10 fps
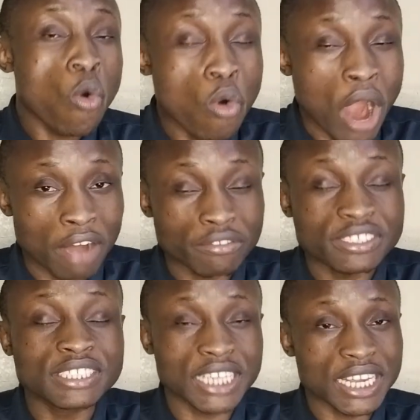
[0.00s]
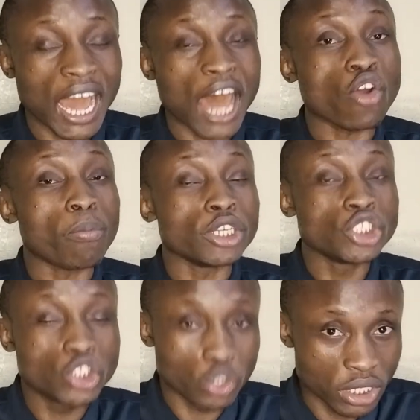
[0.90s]
who have seen an
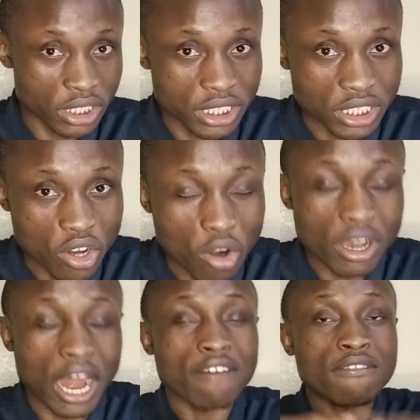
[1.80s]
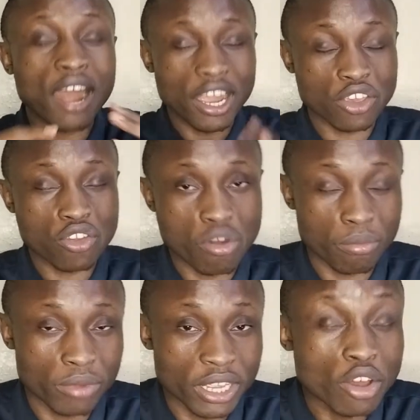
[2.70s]
opportunity or a
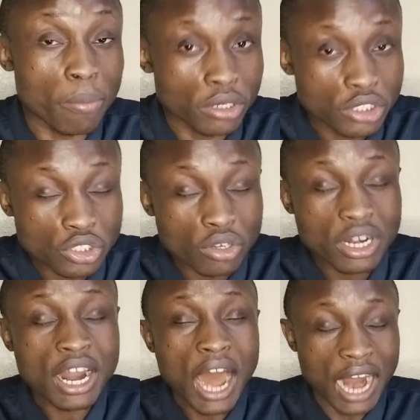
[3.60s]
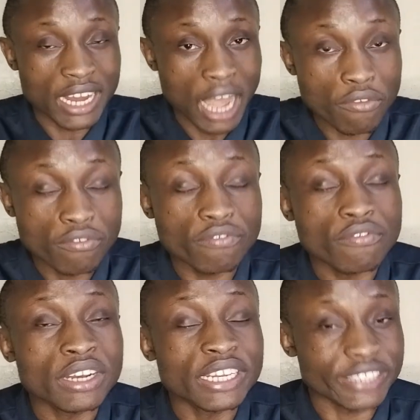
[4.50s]
vacuum in the opposition and they have
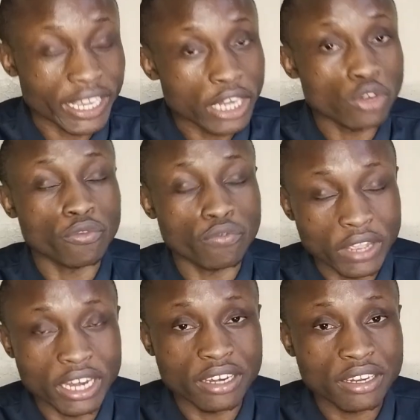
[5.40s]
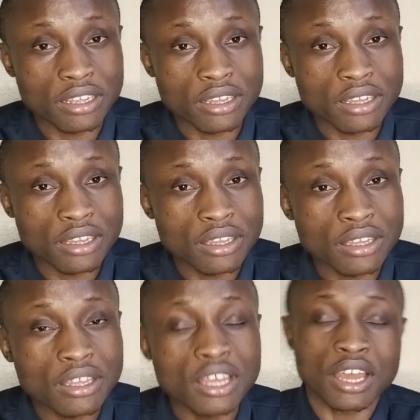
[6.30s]
decided to fill it?
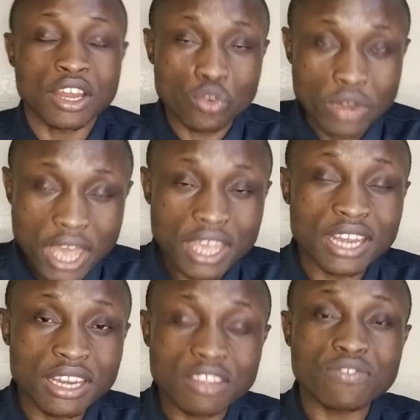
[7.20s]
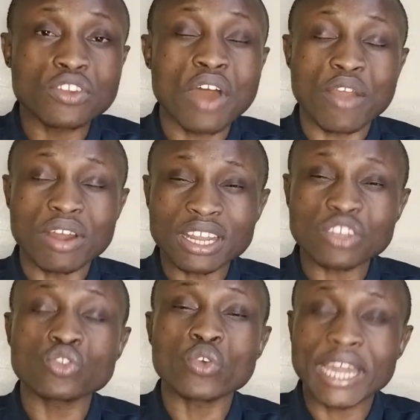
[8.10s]
Today in this video, I want
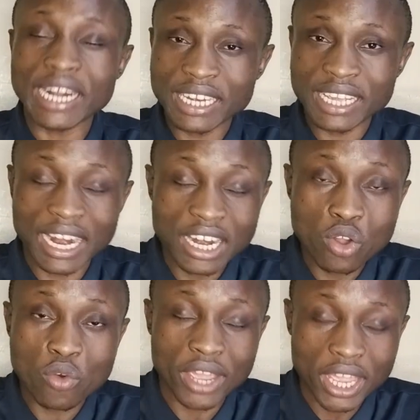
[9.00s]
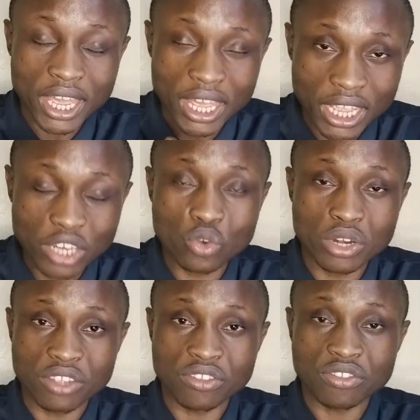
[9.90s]
us to critically look into
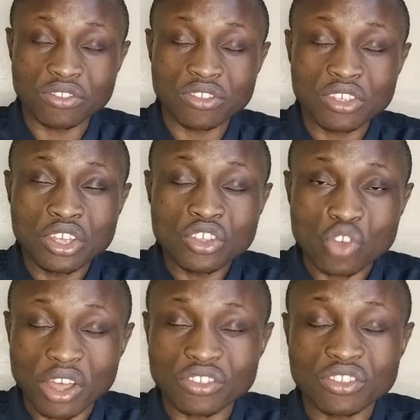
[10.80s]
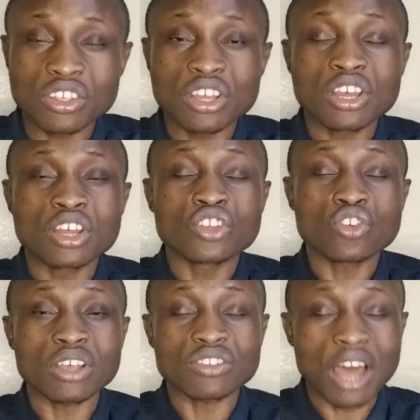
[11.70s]
this so as,
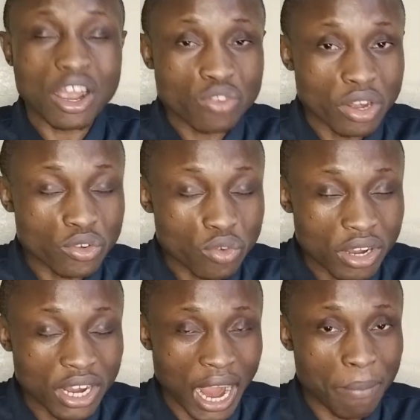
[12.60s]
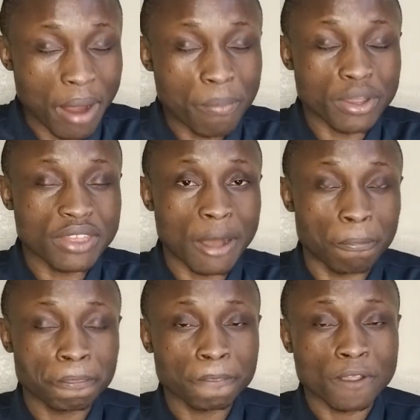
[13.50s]
so as actually to come up with a
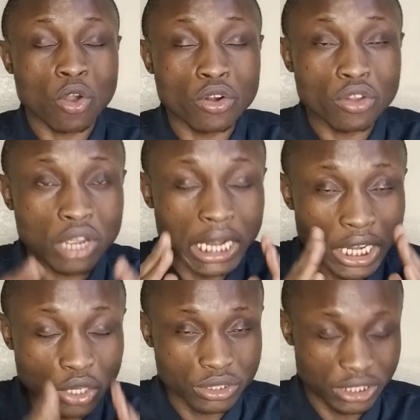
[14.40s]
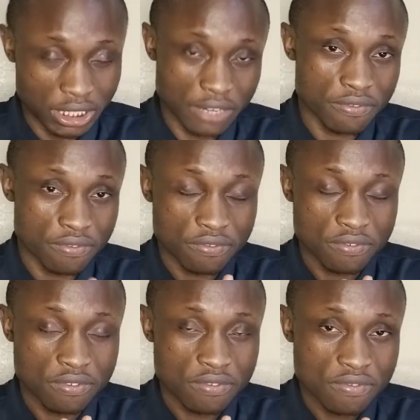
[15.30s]
conclusive
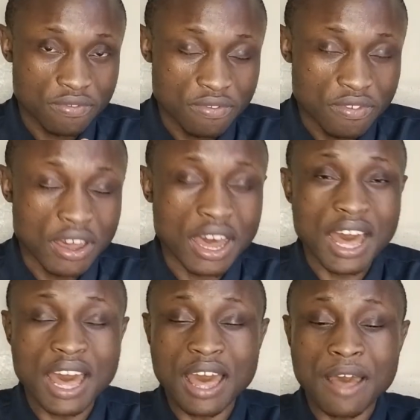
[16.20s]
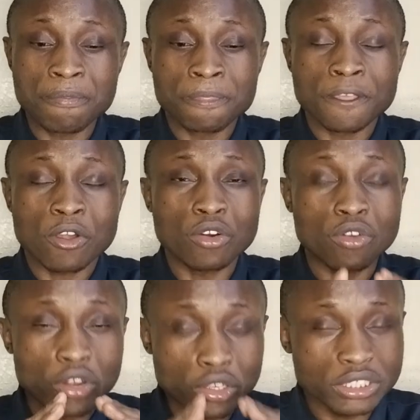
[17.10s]
uh,
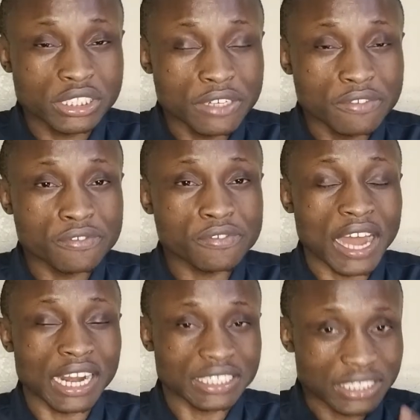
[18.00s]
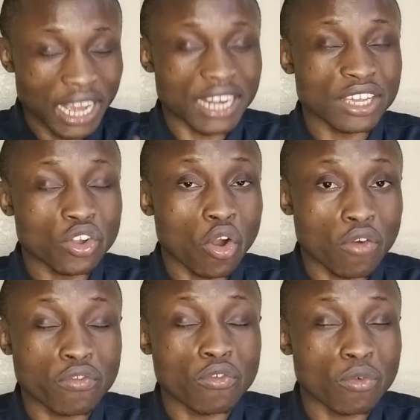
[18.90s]
conclusive understanding
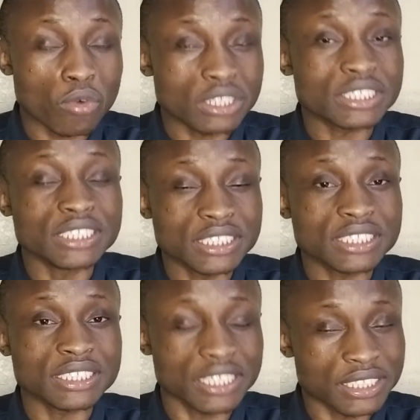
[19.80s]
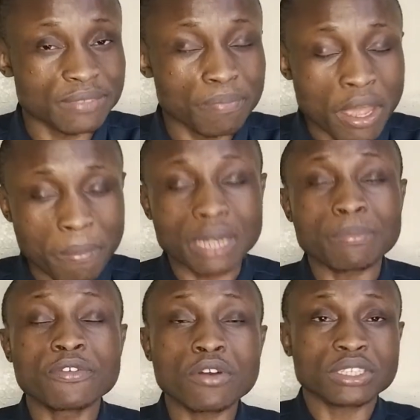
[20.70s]
of what this is. But
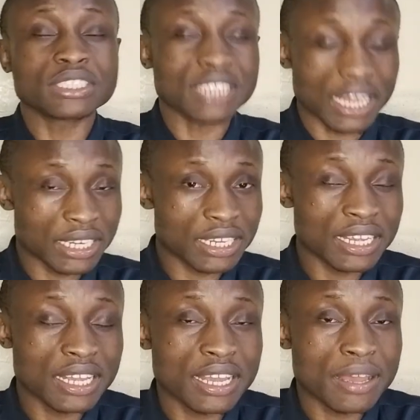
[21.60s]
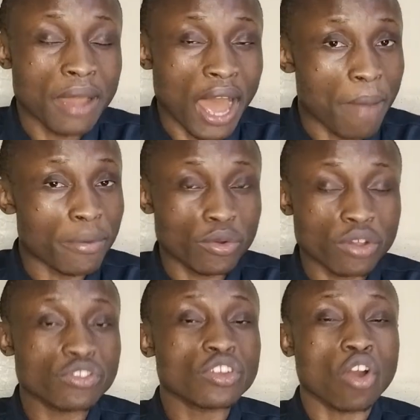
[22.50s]
before we start, I'm
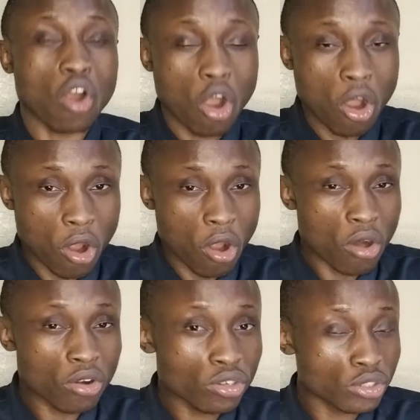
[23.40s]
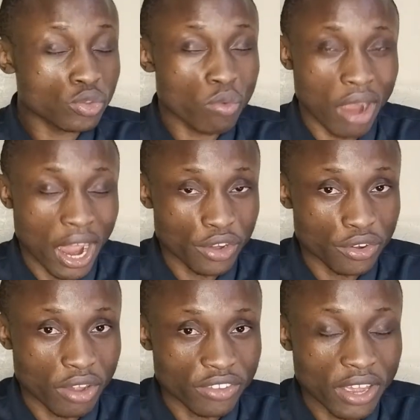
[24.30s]
requesting all those who are
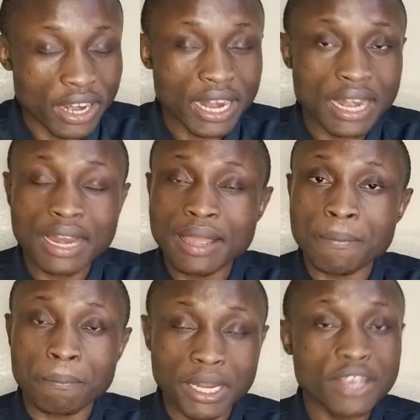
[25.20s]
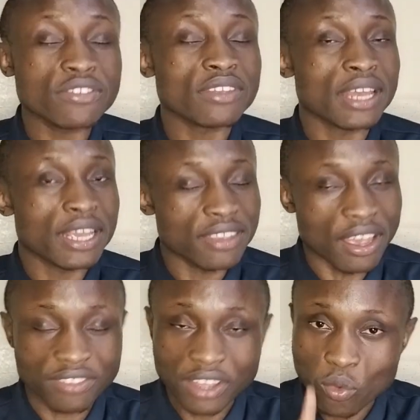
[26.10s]
new to our channel, please
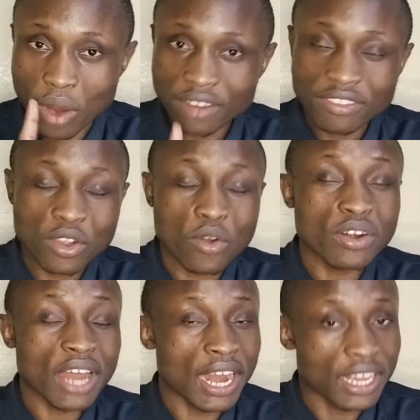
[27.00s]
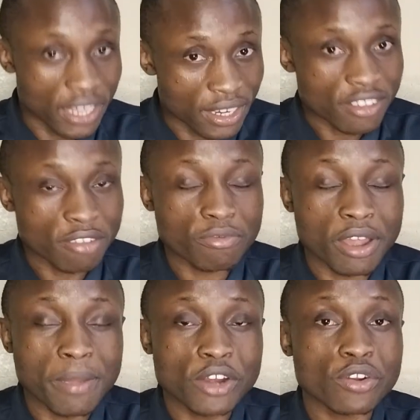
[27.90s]
just take one second and hit the
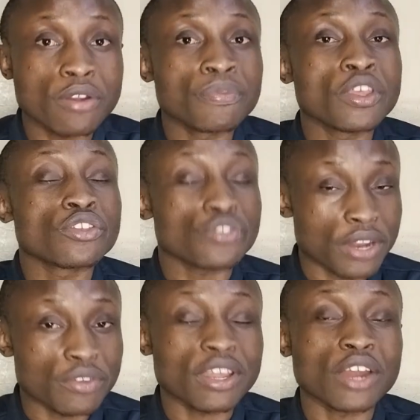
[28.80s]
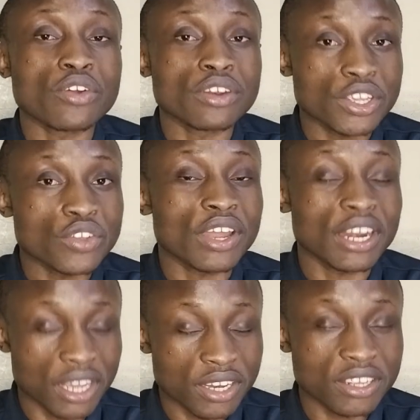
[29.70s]
subscribe button so that we can continue
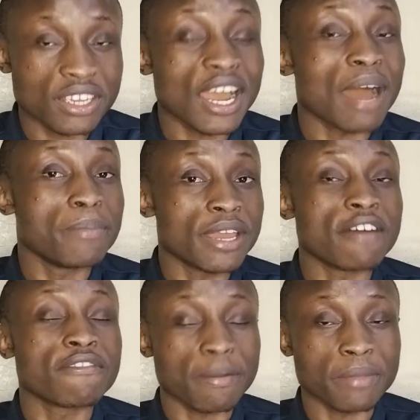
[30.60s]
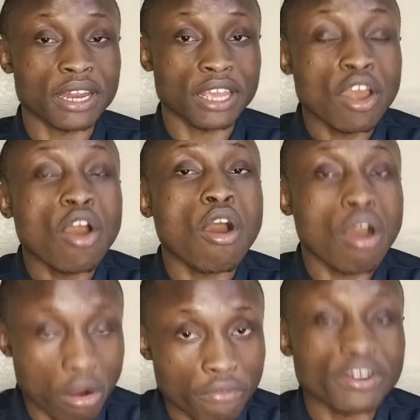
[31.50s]
creating a bigger family
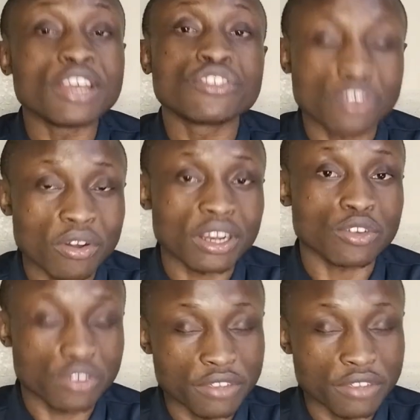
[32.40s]
of the Socrato